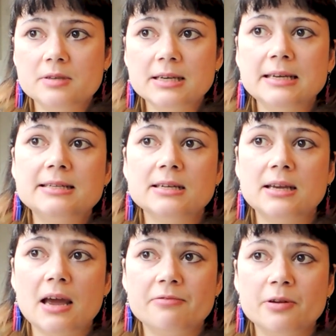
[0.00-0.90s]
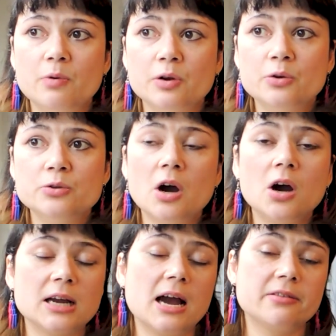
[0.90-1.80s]
deleted everyone whose
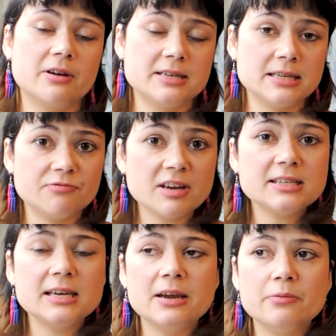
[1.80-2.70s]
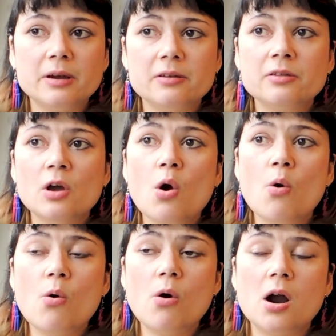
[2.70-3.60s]
art either I didn't resonate with
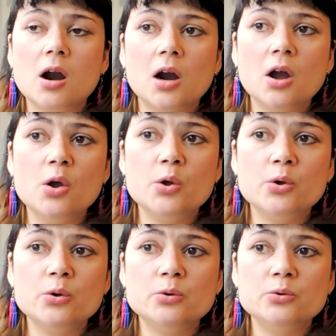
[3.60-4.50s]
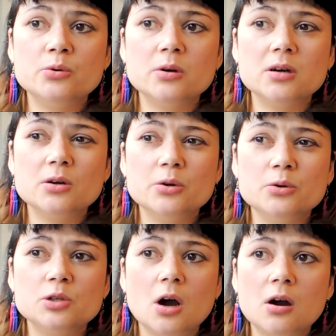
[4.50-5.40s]
or
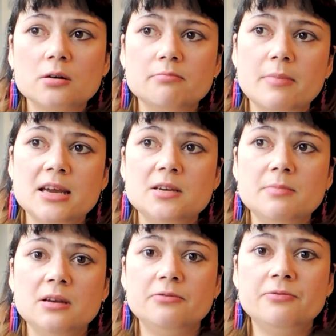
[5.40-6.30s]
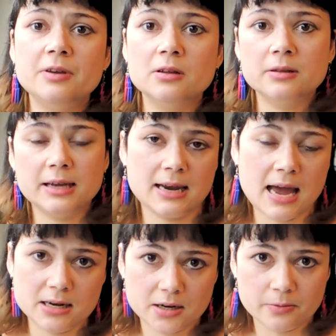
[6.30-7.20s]
whose art made me feel
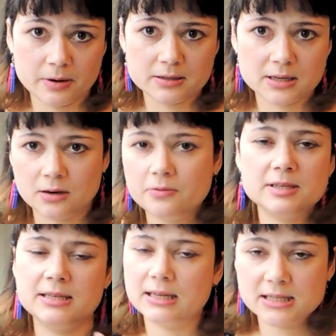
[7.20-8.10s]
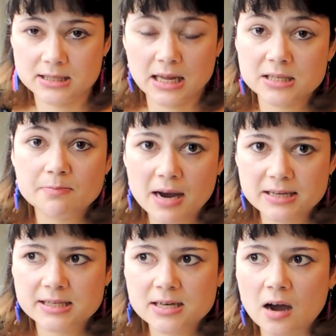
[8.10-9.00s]
inadequate. And obviously that's
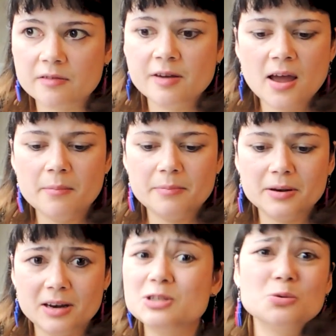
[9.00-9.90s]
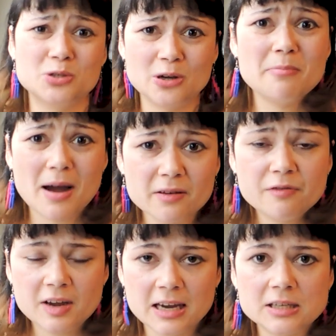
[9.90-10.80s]
my stuff, but it's also my
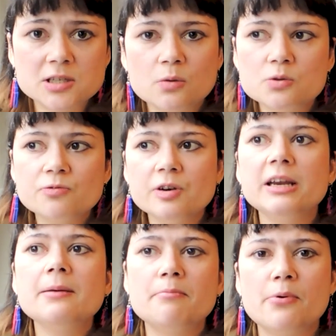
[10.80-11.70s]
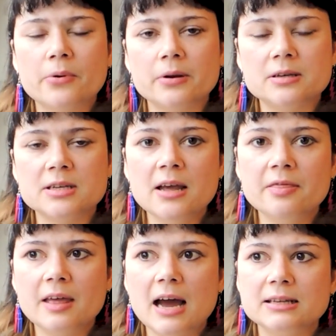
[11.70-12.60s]
feed. So it was really important
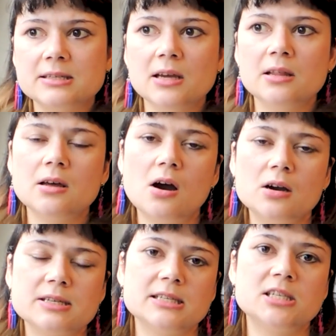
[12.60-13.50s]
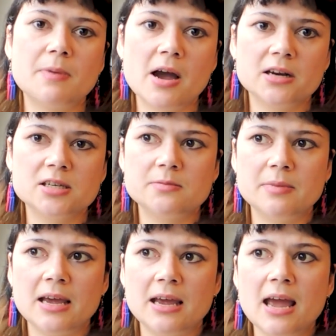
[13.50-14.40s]
that the art inspires
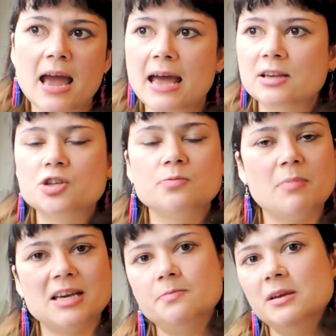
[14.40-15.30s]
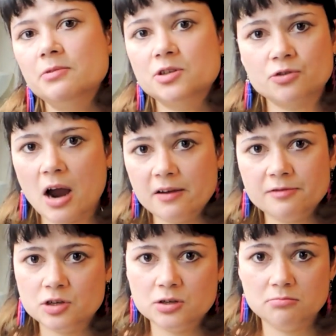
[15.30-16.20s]
me and makes me
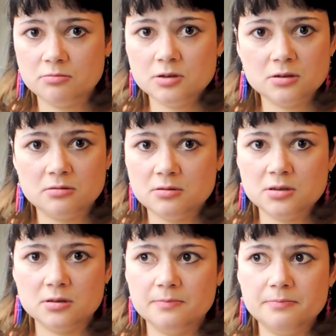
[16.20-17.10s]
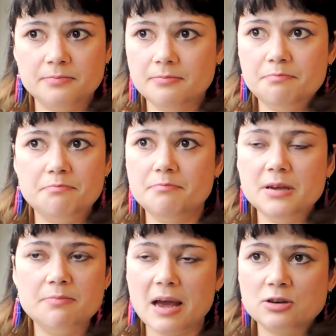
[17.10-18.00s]
strive to
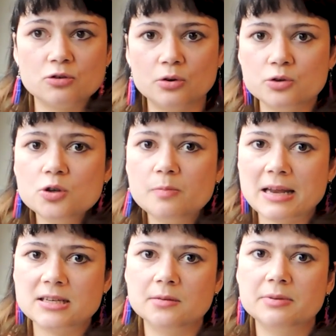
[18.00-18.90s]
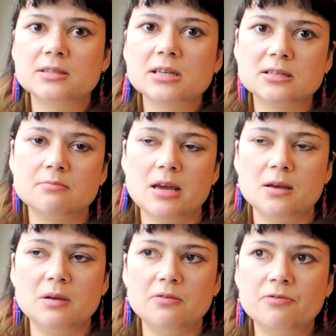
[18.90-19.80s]
be better or do better, but doesn't
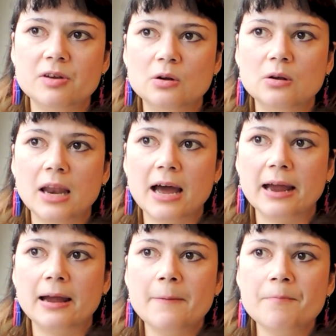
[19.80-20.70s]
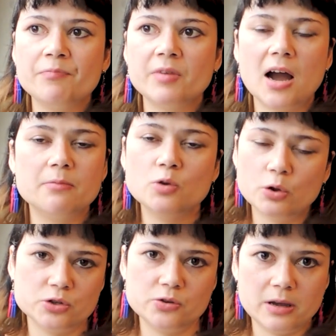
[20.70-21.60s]
make me feel like I'm
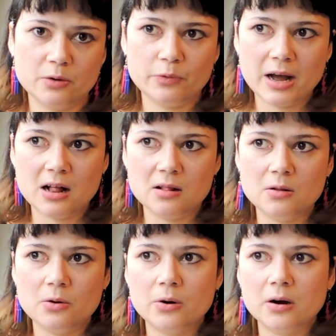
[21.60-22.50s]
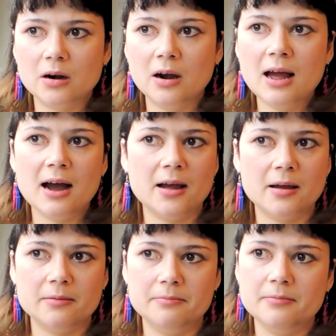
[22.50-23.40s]
not doing well or
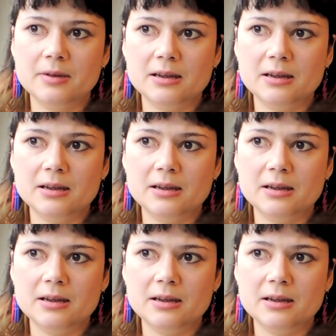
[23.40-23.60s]
I